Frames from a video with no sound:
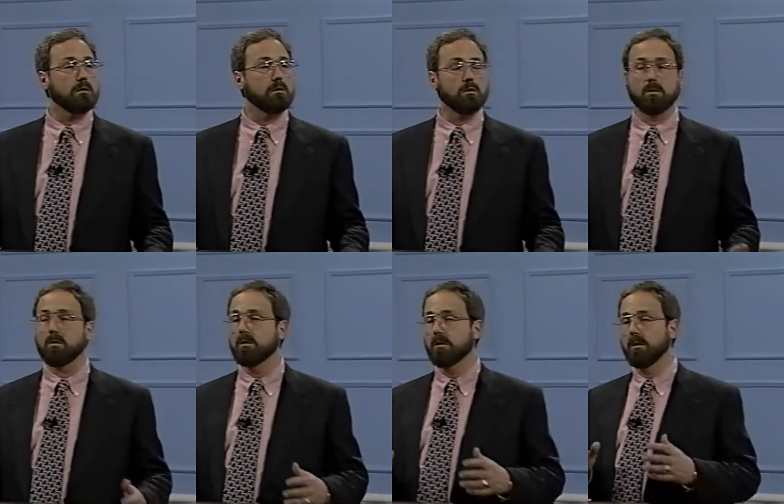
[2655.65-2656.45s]
to
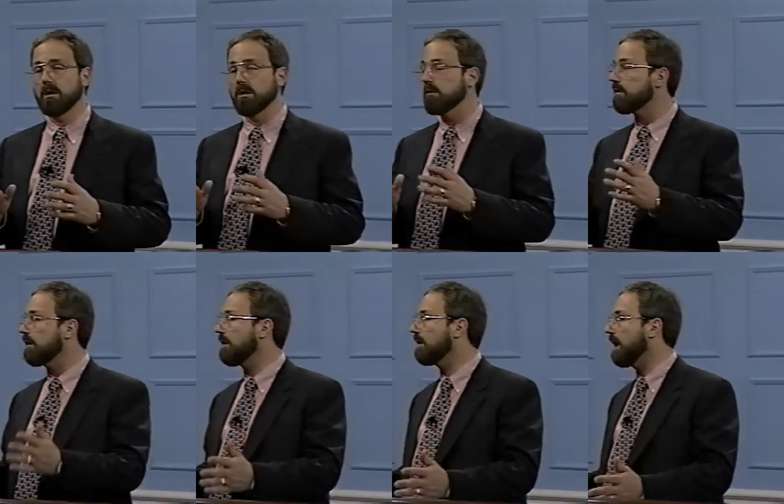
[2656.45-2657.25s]

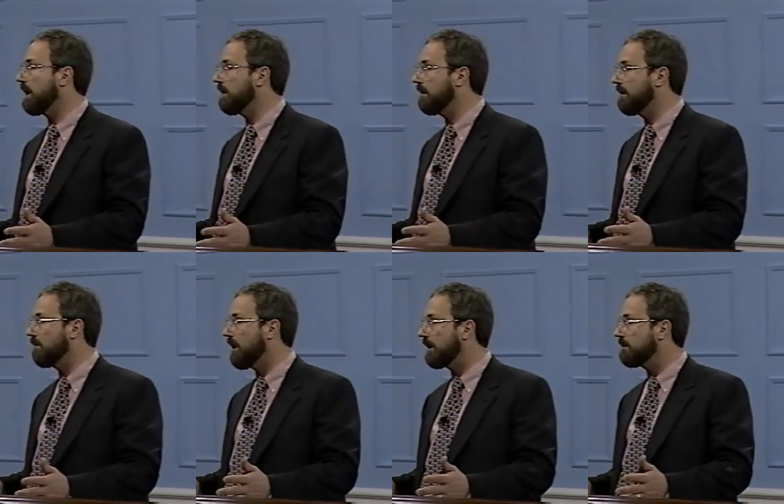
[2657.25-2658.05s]
inter Lenin in the
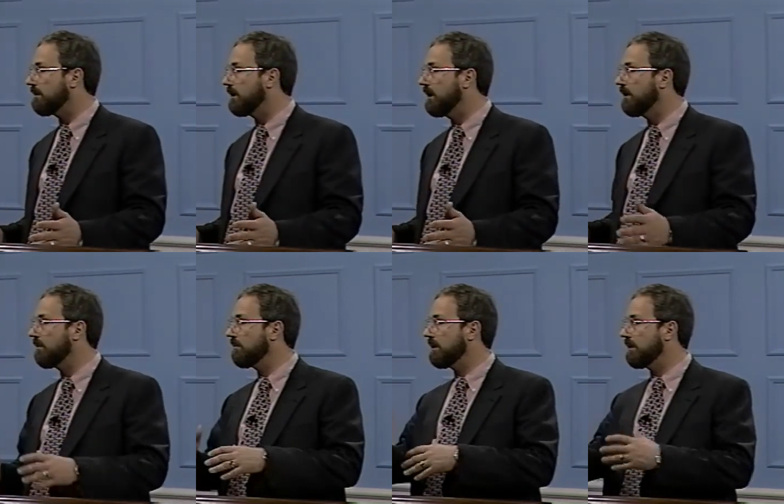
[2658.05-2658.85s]

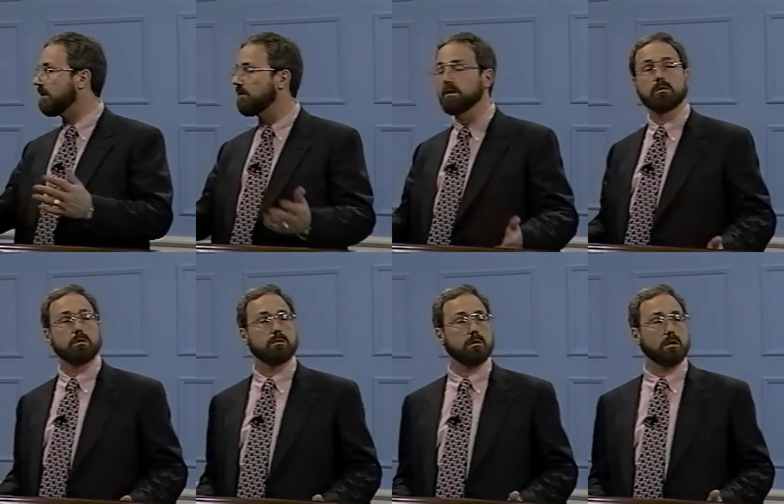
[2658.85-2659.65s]
mausoleum, in the
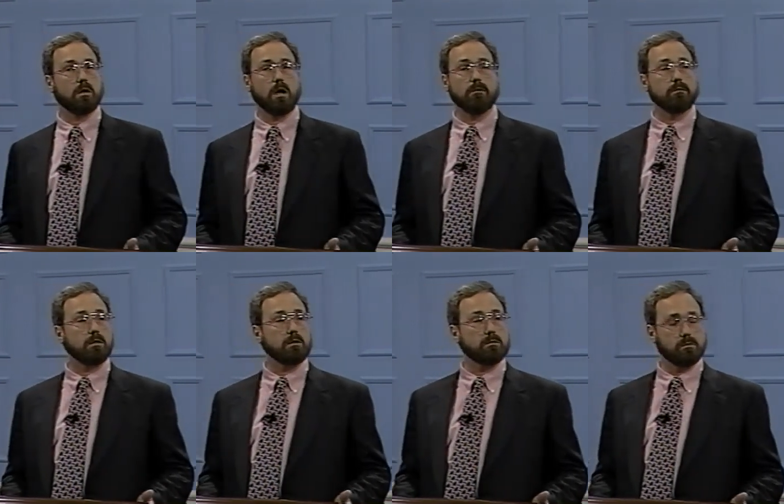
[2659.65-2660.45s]
crystal
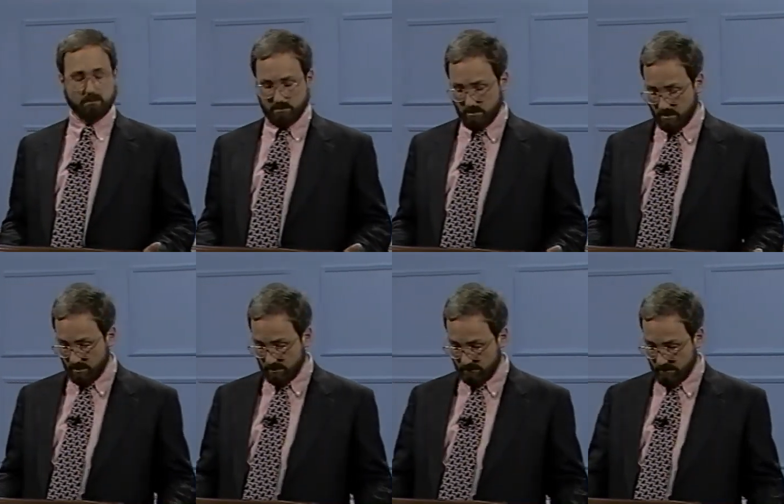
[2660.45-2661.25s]
sarcophagus,
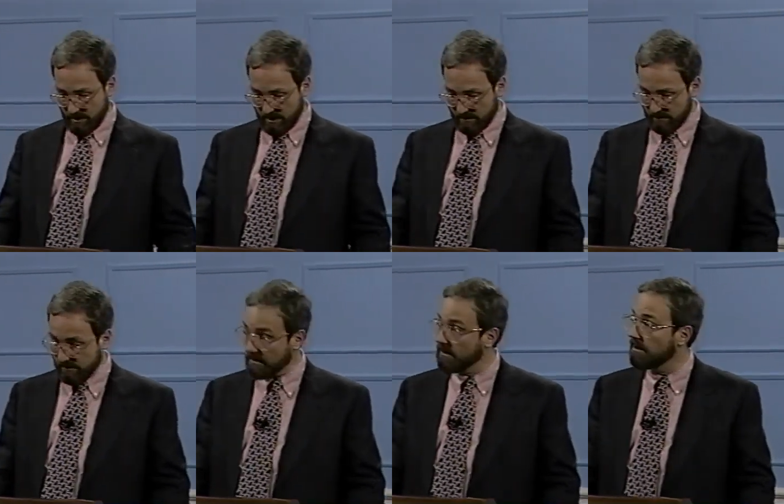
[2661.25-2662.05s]
all of that.
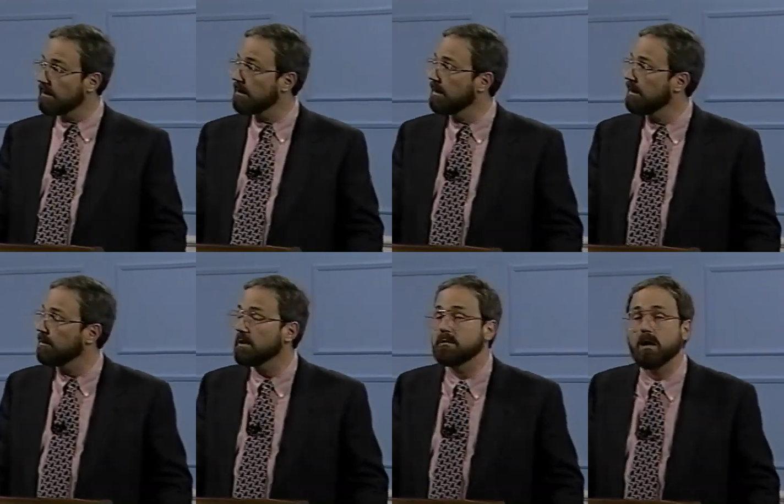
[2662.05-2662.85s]

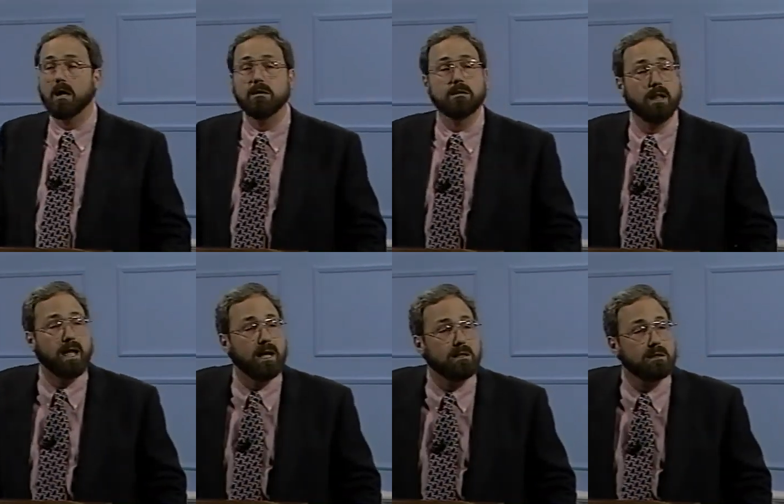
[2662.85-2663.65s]
Besides
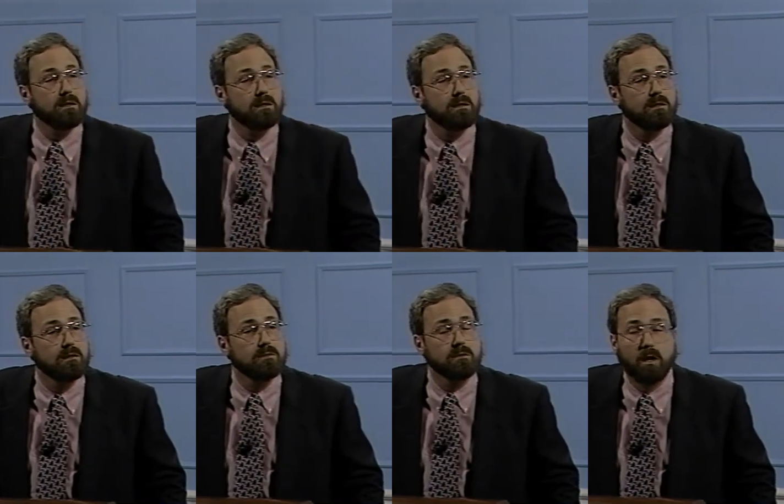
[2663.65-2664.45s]
that,
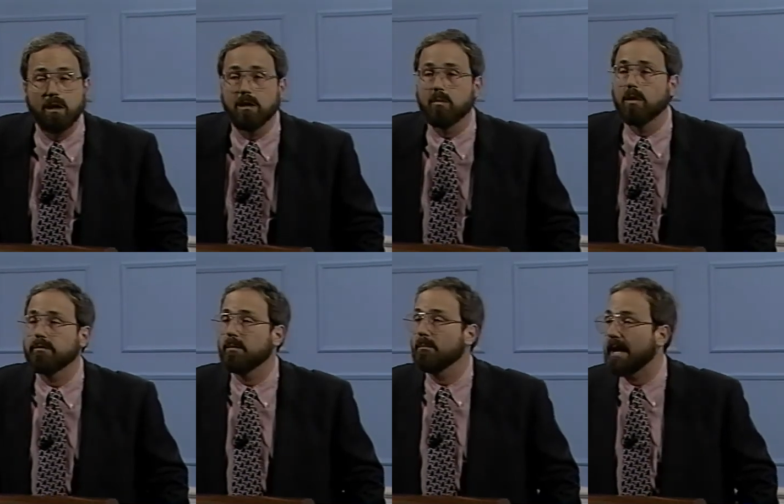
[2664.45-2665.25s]
Stalin was
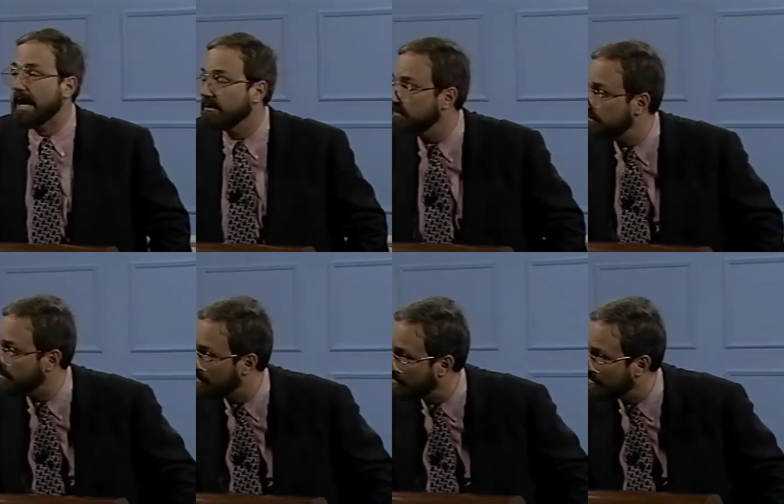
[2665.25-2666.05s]
a
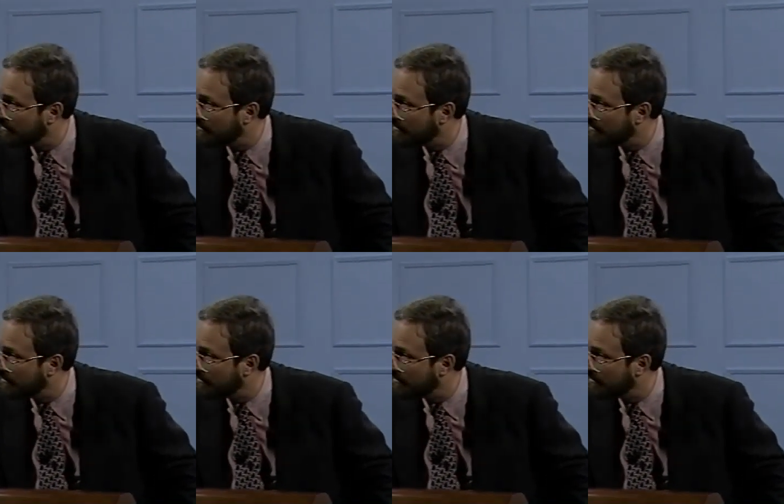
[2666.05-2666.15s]
master